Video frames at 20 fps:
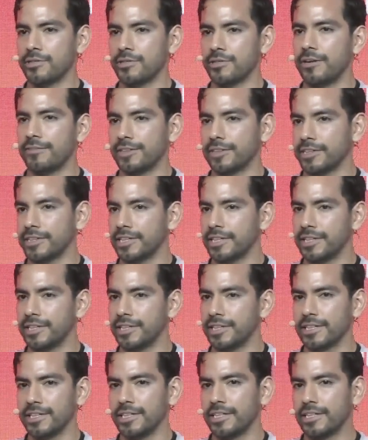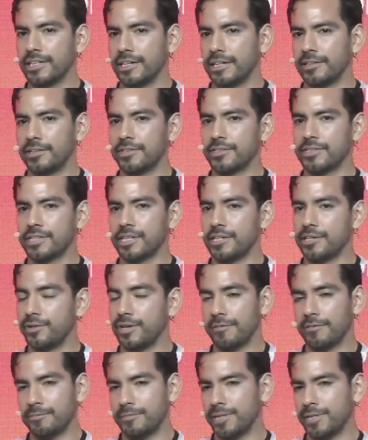You have to like understand, do you
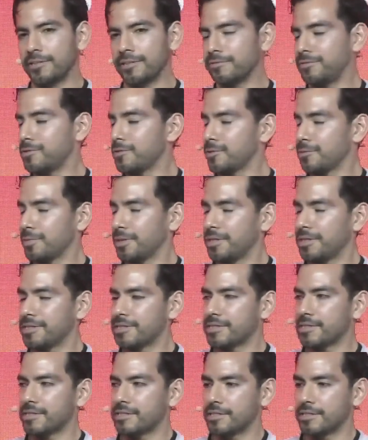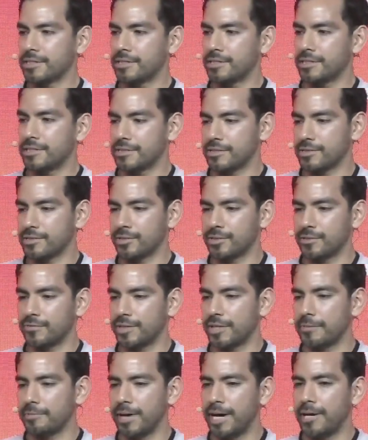have a big enough user base to sort of
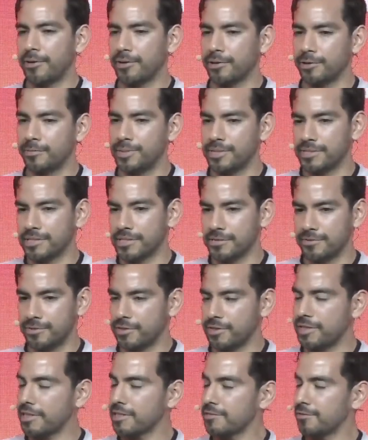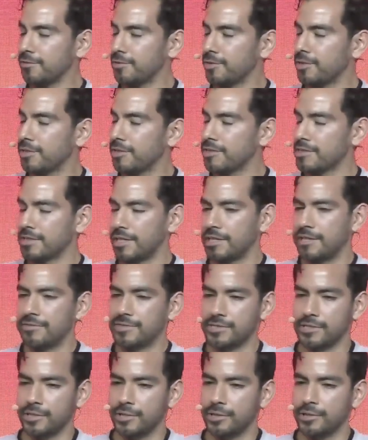like power your business for the next few years? And if
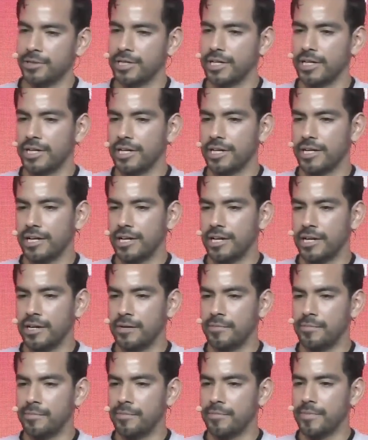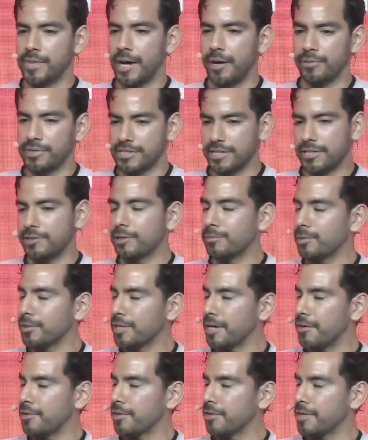so, I would say double
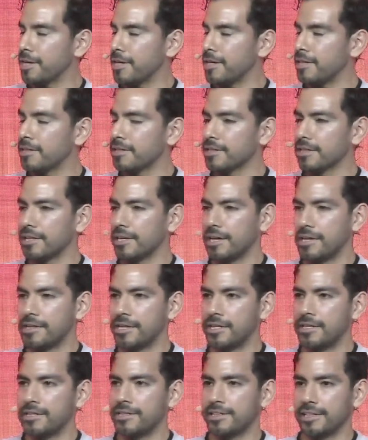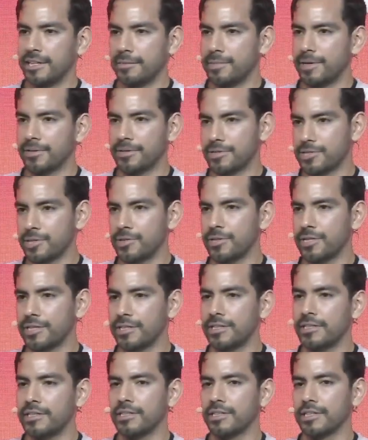down on that and then think about the
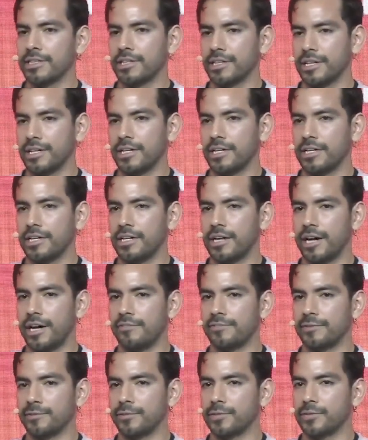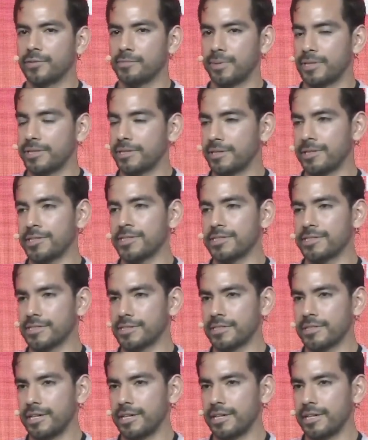token afterward. But it does,
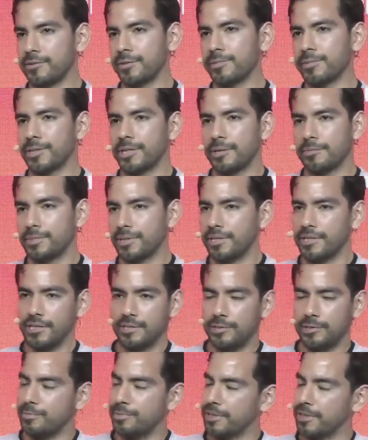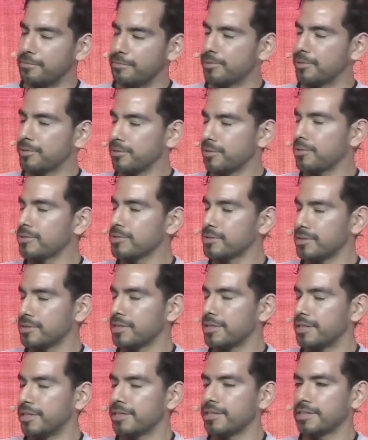as a crypto company, they do play important roles. So
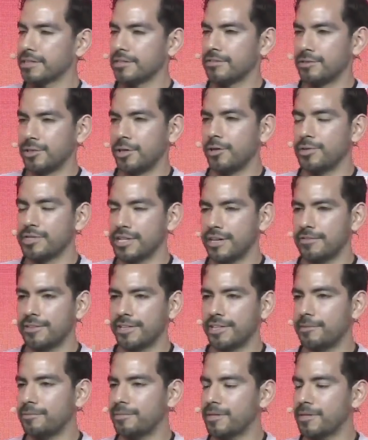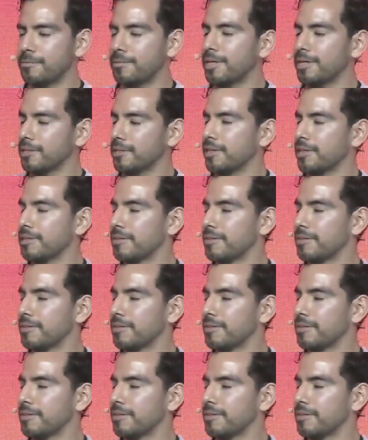like you always have to keep it in the back of your head.